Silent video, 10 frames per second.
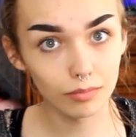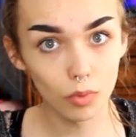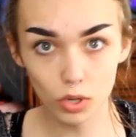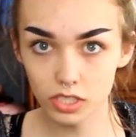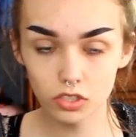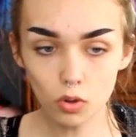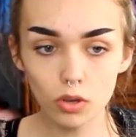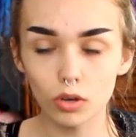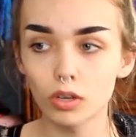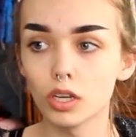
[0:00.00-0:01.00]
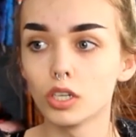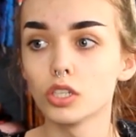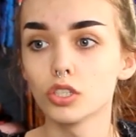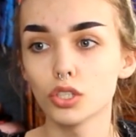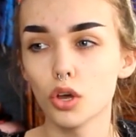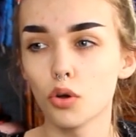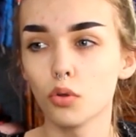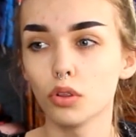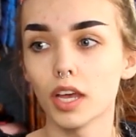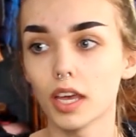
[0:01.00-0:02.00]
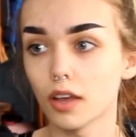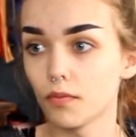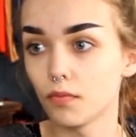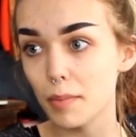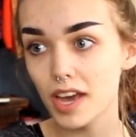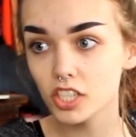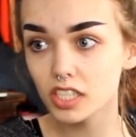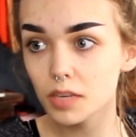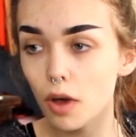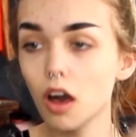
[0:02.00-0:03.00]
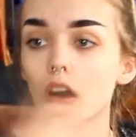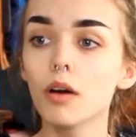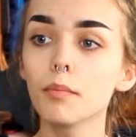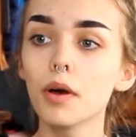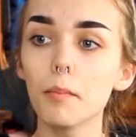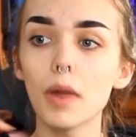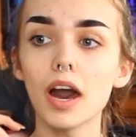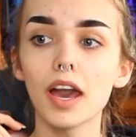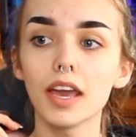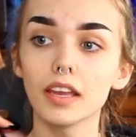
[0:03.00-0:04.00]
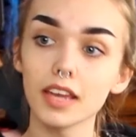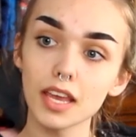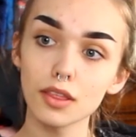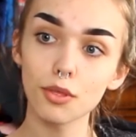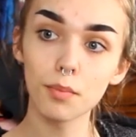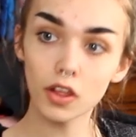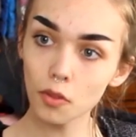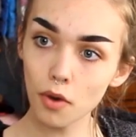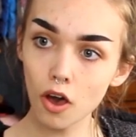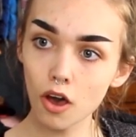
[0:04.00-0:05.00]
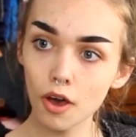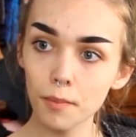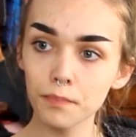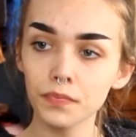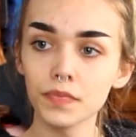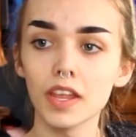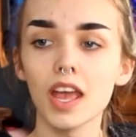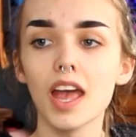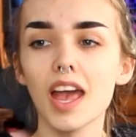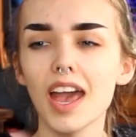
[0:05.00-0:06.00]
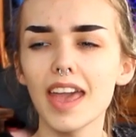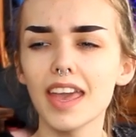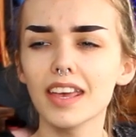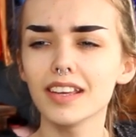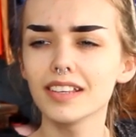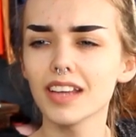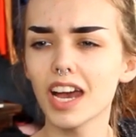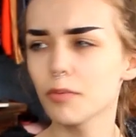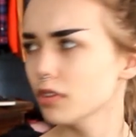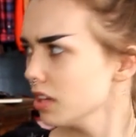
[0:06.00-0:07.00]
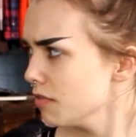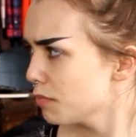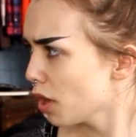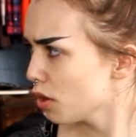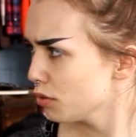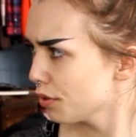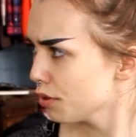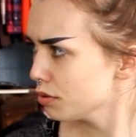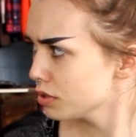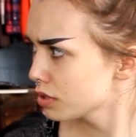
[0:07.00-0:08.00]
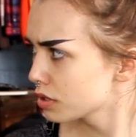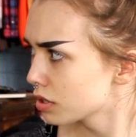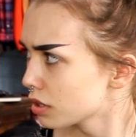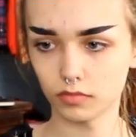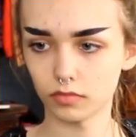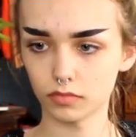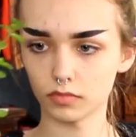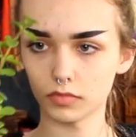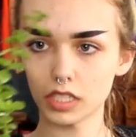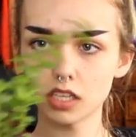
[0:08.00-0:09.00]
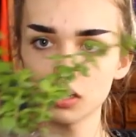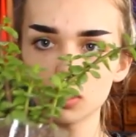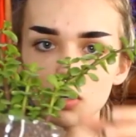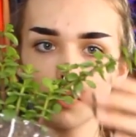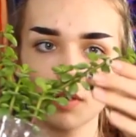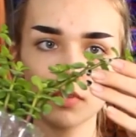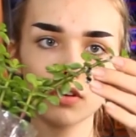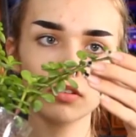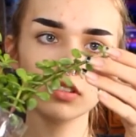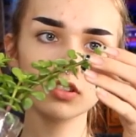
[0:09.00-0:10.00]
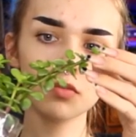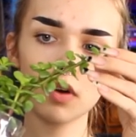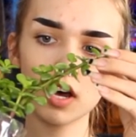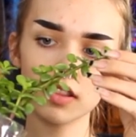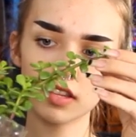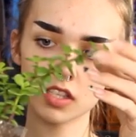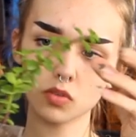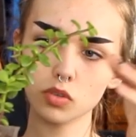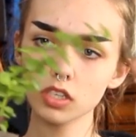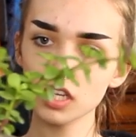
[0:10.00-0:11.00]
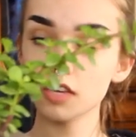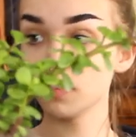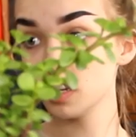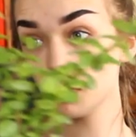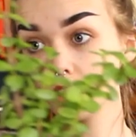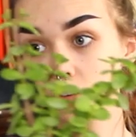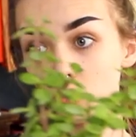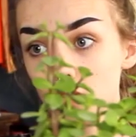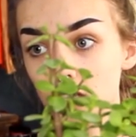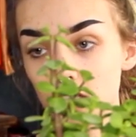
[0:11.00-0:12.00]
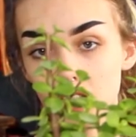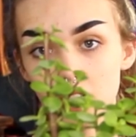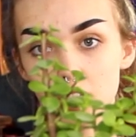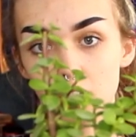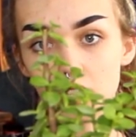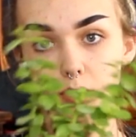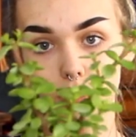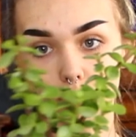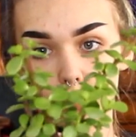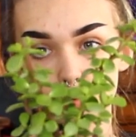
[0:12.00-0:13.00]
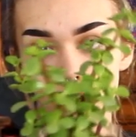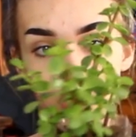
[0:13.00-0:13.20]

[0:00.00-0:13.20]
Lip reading: moist soil. So like my Majesty Palm, my Ninth Bella Palm, and I believe Pothos. So I'm going to pot this one. If anybody knows what this is, let me know.